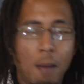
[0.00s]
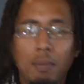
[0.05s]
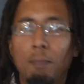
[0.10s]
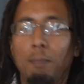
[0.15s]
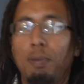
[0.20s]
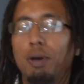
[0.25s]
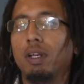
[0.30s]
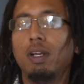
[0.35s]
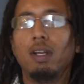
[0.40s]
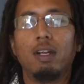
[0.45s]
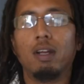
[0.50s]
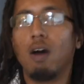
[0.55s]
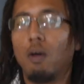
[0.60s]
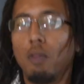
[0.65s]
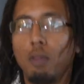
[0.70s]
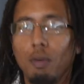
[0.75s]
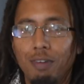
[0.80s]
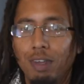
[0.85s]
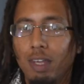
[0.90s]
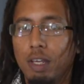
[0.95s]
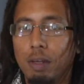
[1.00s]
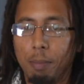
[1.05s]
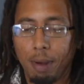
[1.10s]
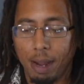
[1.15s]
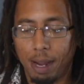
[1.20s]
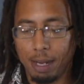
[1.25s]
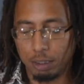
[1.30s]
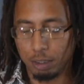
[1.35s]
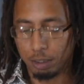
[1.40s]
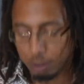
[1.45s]
Put it in all the vegan
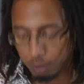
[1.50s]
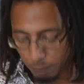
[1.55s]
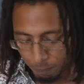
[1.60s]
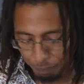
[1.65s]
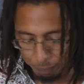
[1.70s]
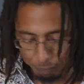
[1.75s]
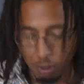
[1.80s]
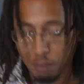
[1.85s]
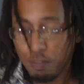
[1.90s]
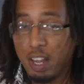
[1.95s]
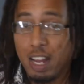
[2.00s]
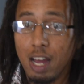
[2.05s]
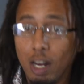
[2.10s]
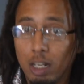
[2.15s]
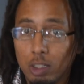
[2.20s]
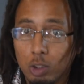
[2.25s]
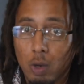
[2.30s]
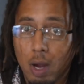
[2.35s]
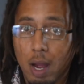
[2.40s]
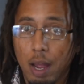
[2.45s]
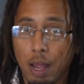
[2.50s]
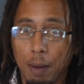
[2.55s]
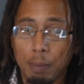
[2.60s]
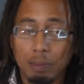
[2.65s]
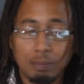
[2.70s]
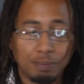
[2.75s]
pages. They gotta try it.